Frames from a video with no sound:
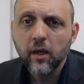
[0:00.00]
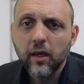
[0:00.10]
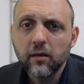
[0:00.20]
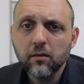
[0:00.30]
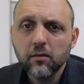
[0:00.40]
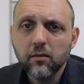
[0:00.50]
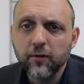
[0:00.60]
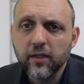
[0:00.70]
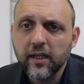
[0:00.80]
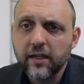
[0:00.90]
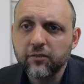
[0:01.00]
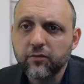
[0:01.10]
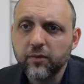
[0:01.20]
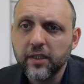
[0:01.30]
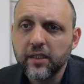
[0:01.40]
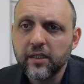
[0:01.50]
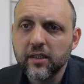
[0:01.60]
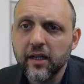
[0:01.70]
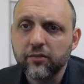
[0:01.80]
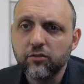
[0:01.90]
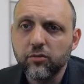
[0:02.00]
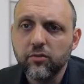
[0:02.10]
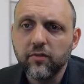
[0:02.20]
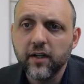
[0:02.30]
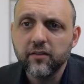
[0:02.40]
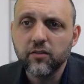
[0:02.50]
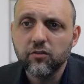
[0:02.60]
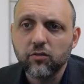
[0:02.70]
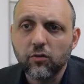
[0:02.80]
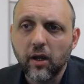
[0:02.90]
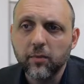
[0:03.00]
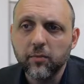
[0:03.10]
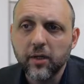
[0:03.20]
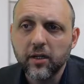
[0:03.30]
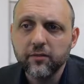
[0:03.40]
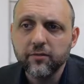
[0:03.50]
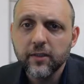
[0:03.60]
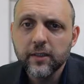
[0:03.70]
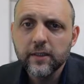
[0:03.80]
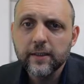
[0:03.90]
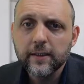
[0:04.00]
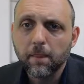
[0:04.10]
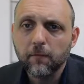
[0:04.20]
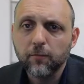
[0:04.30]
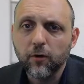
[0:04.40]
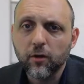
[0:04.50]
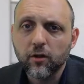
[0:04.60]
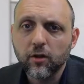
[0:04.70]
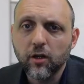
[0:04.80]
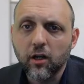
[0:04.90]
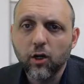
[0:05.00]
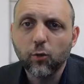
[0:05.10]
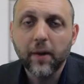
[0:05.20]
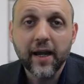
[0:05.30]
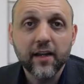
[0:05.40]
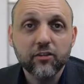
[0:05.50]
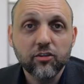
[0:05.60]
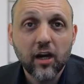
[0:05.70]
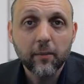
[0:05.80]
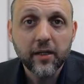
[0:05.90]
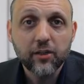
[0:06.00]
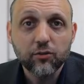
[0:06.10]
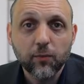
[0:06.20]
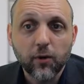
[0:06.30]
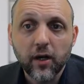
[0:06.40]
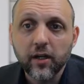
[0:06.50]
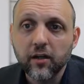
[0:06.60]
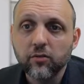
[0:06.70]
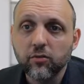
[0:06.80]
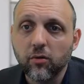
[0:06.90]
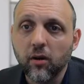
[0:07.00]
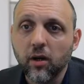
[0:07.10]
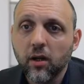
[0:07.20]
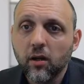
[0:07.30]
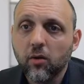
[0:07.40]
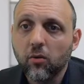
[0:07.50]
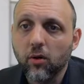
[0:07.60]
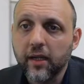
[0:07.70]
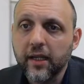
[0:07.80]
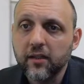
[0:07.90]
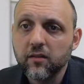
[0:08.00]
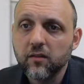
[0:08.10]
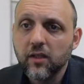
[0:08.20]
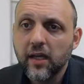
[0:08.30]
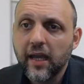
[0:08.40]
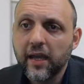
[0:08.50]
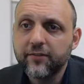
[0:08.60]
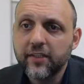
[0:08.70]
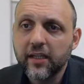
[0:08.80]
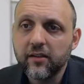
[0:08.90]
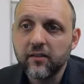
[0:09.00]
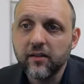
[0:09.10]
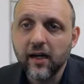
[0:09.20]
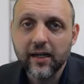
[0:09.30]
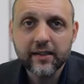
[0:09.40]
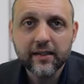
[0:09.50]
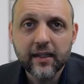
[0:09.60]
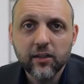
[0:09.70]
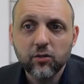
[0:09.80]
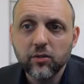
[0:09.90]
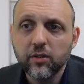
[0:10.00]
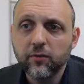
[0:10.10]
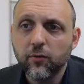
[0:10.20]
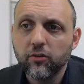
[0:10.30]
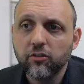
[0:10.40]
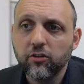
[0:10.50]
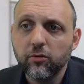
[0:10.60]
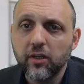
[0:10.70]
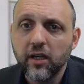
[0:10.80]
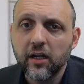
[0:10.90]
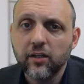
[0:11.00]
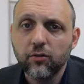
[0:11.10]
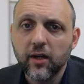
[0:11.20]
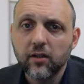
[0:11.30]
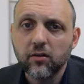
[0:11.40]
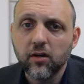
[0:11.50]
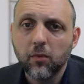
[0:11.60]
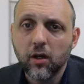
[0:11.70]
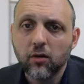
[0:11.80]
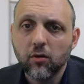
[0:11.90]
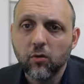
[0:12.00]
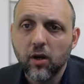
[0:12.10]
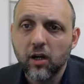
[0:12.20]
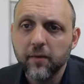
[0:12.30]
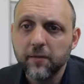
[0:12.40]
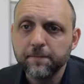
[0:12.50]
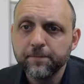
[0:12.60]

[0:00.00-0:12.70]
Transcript: And for Class 3 and Class 2 devices described above, for a co-packaged combination product or kits, FDA does not intend to enforce a UDI direct mark requirement